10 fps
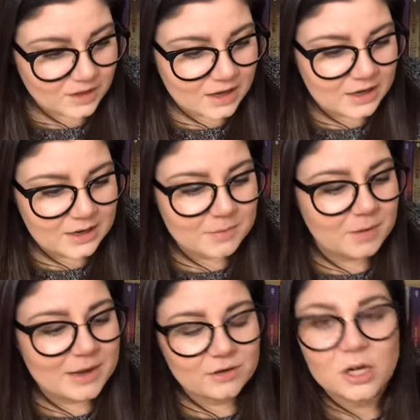I'm
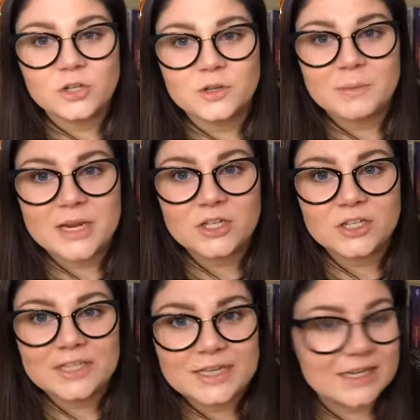about 100
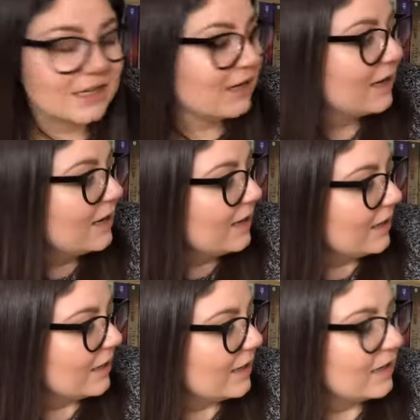pages in,
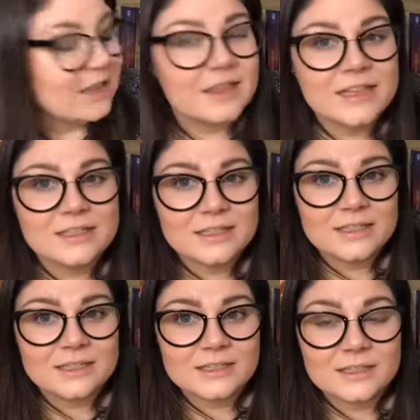and this
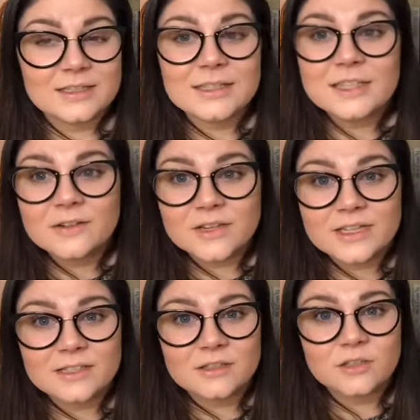is a
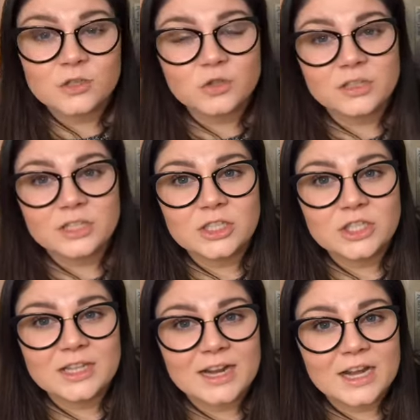series, this is a
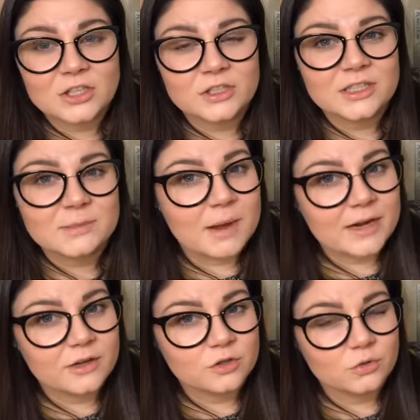trilogy that actually
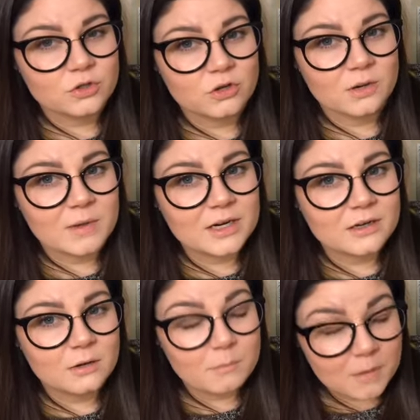inspired George R.R.
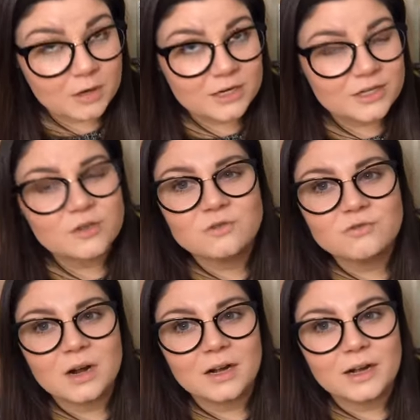Martin
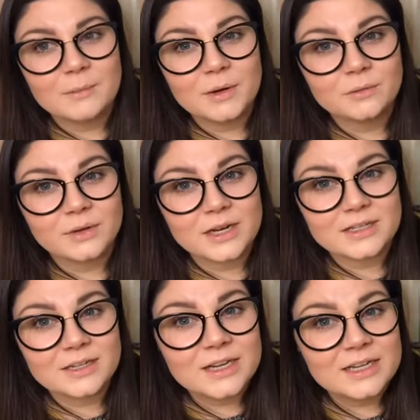to
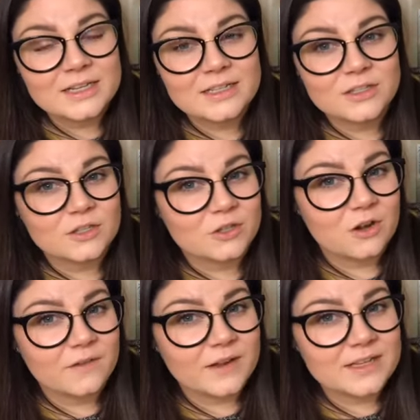write his A
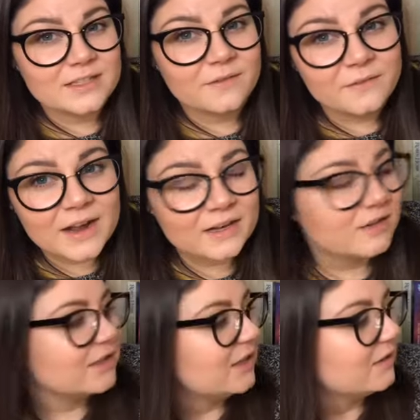Song of Ice and Fire
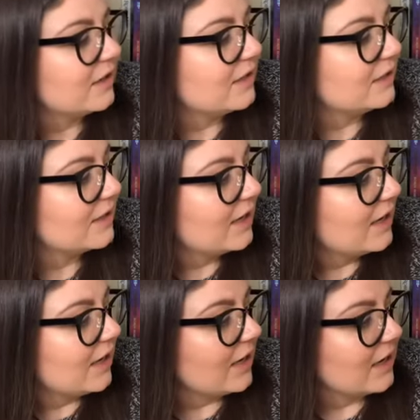series,
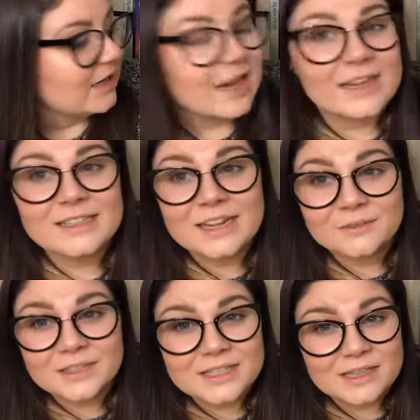and I could
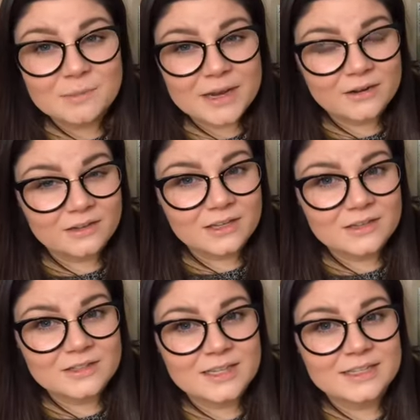definitely see the
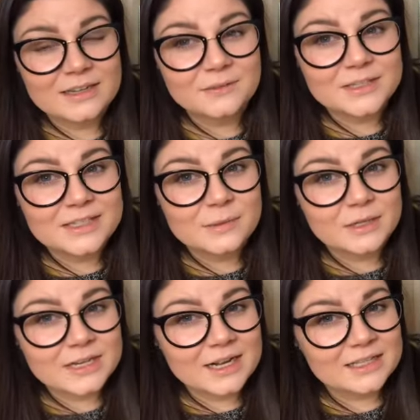parallels. I could definitely see where
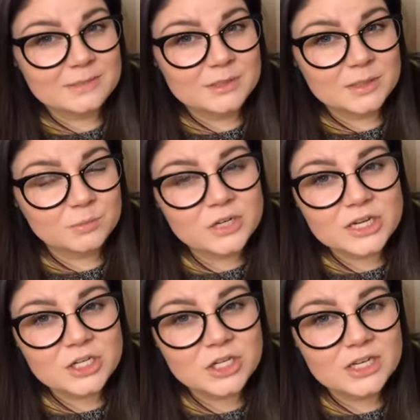he got some
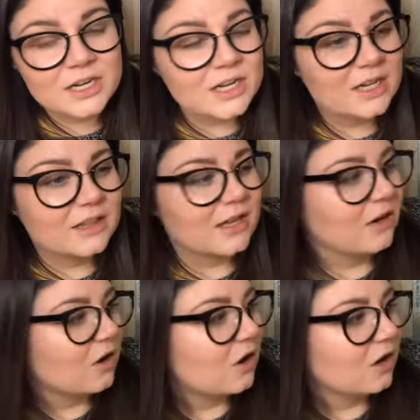inspiration.
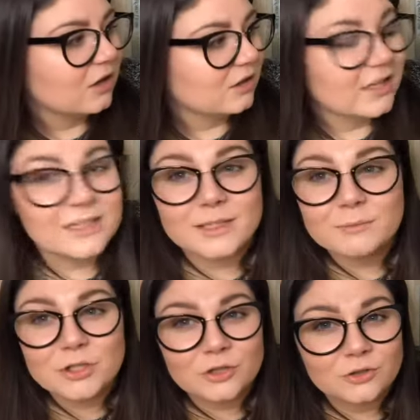There are like some
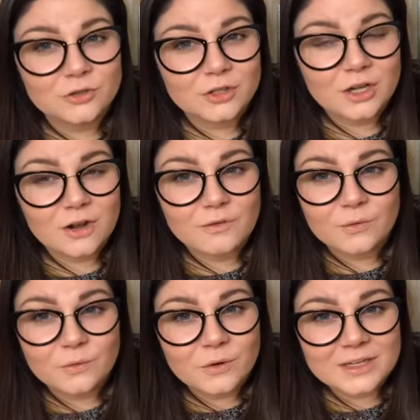Children of the
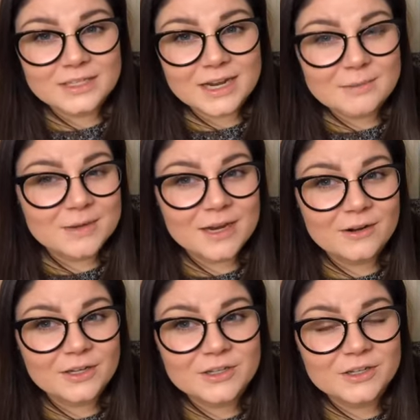Forest type
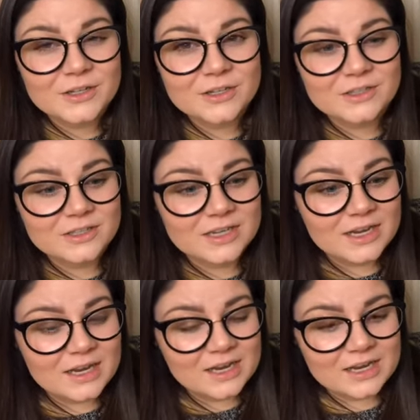characters
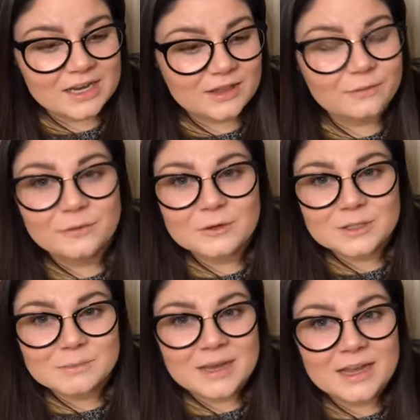and the
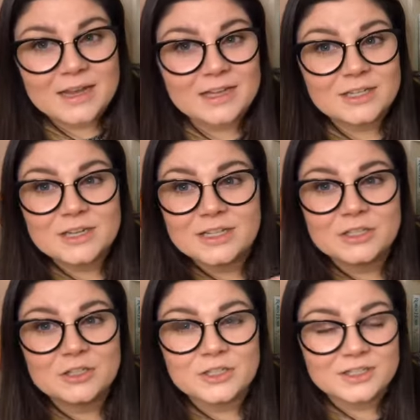First Men, and
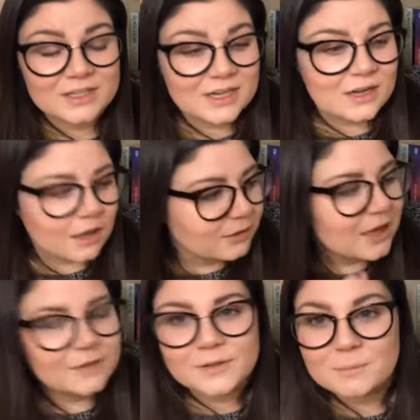it's just a
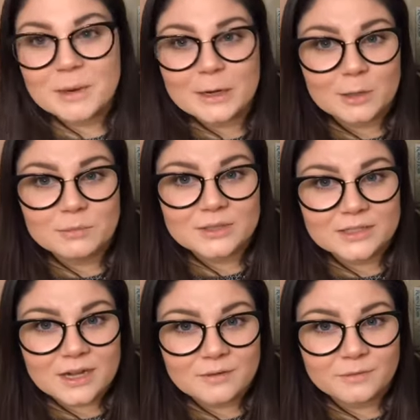lot of comparable
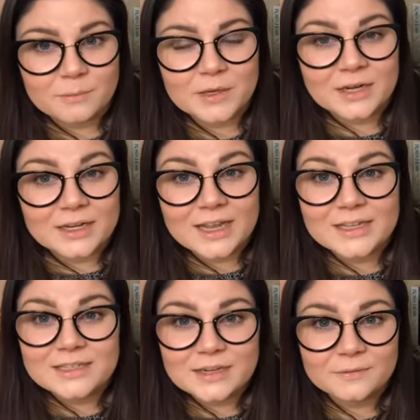stuff, but
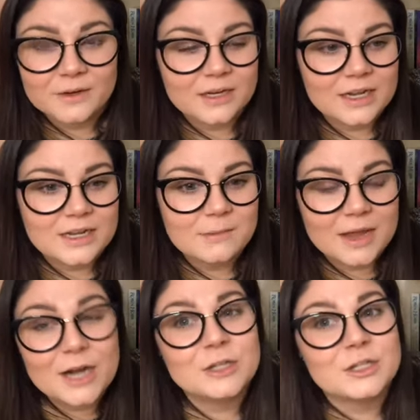again, different, and I'm
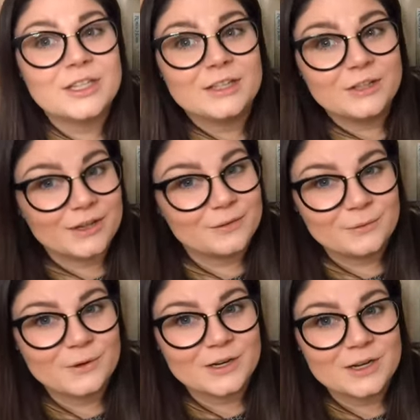actually looking
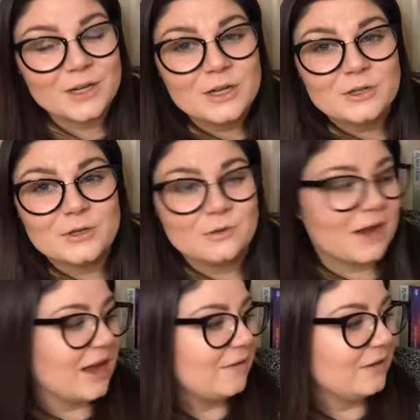forward to
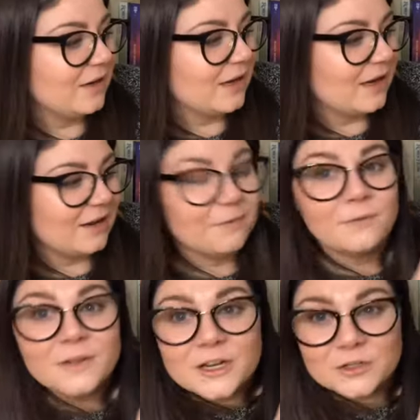having a
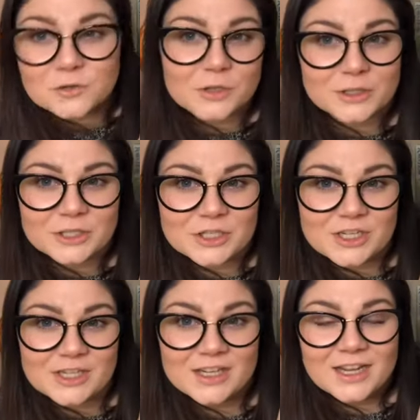finished
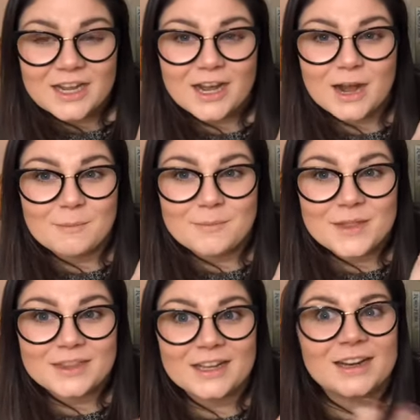trilogy
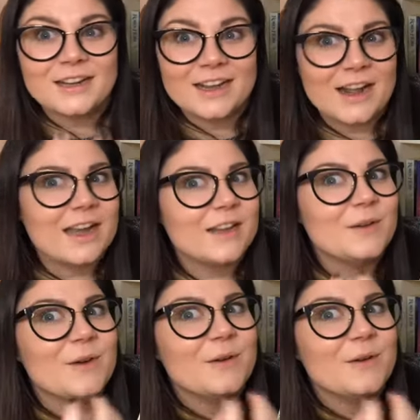that again I could